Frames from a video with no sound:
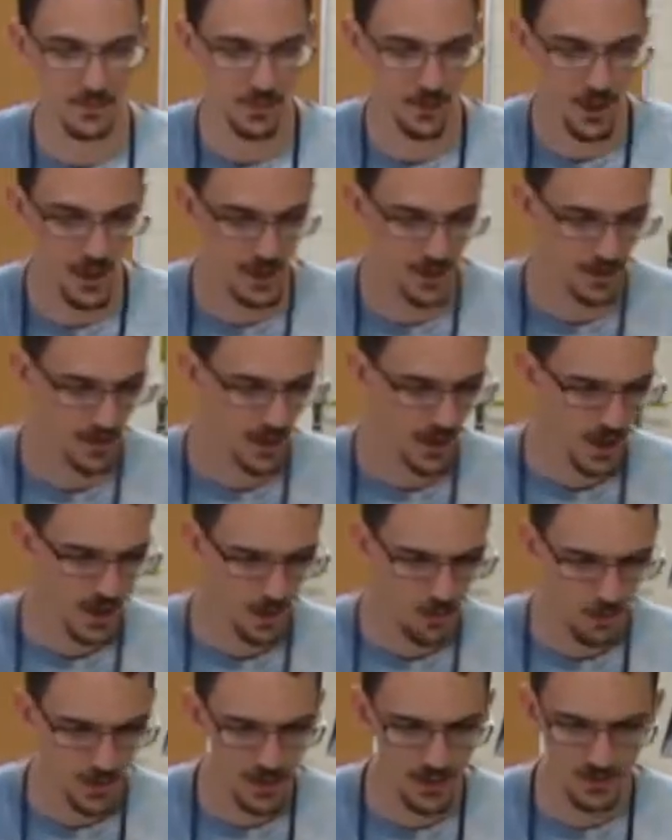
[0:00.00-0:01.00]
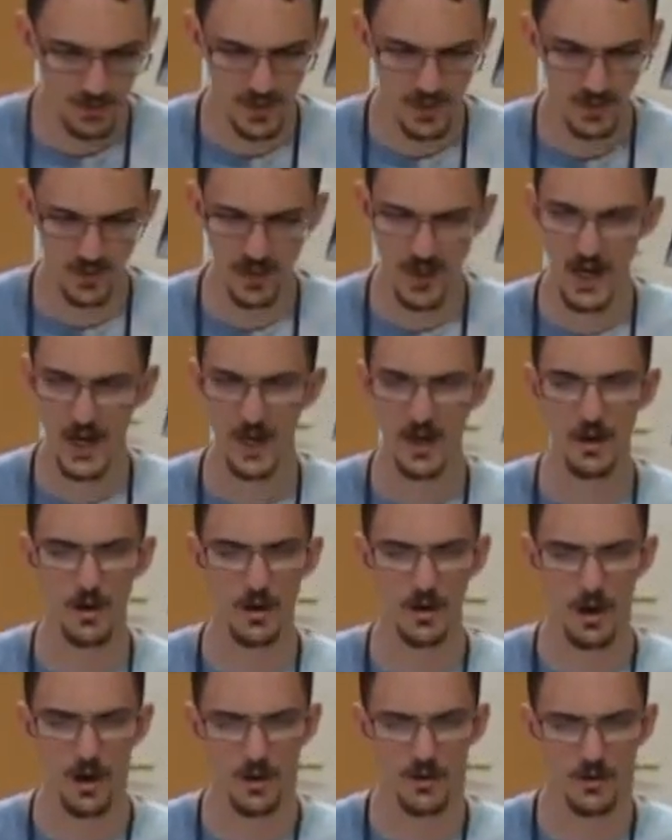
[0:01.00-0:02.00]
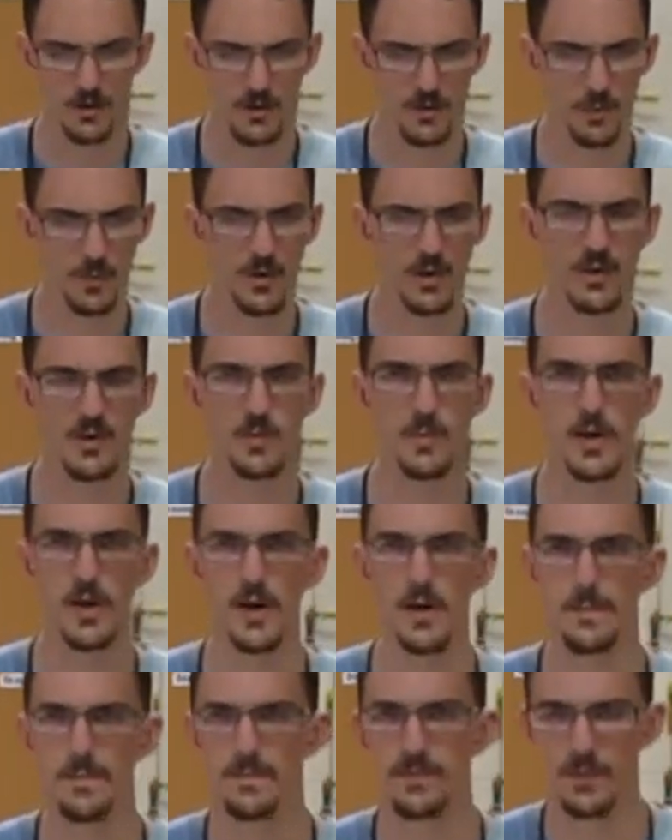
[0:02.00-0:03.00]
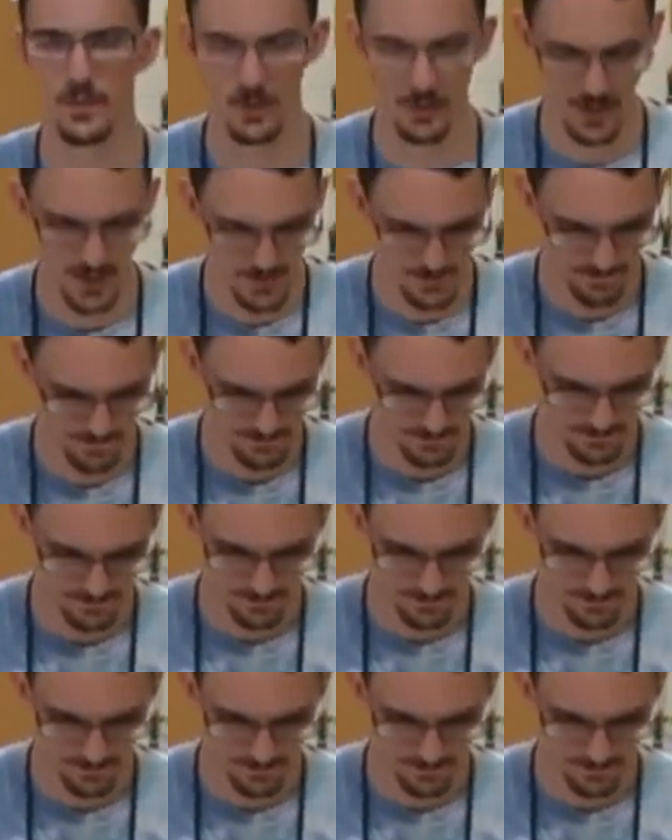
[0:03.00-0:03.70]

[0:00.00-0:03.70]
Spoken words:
All right, and we don't need a lot. Ours is pretty small, okay?